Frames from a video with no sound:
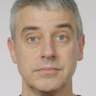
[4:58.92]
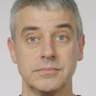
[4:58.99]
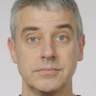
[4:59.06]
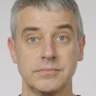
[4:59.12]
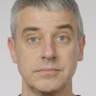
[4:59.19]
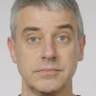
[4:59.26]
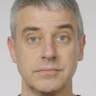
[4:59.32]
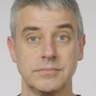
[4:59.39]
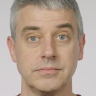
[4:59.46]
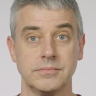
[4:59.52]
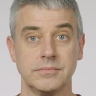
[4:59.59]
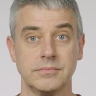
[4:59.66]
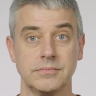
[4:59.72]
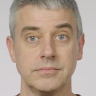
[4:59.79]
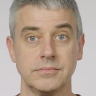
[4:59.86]

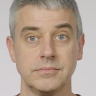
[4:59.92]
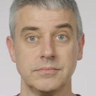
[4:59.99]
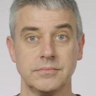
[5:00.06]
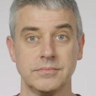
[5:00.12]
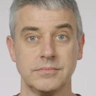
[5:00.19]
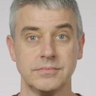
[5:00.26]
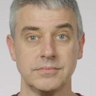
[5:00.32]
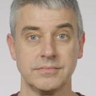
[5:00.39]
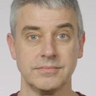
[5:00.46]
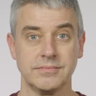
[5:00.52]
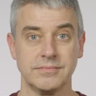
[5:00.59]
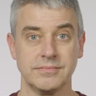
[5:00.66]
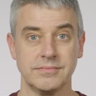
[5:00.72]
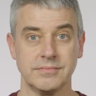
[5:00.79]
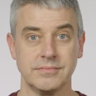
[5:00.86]

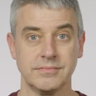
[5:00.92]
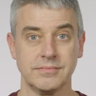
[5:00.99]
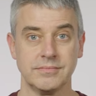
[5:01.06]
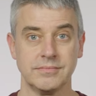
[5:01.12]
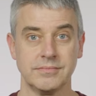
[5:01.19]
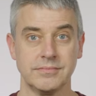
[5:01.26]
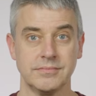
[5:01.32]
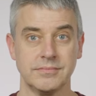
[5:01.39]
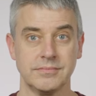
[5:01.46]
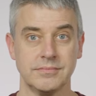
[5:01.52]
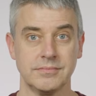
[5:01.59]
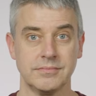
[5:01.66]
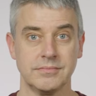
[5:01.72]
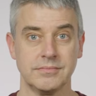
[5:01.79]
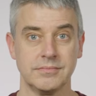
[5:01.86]

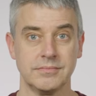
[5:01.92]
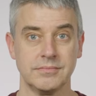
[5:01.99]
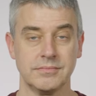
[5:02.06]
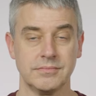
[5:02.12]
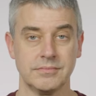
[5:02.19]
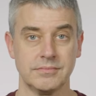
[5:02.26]
[no speech]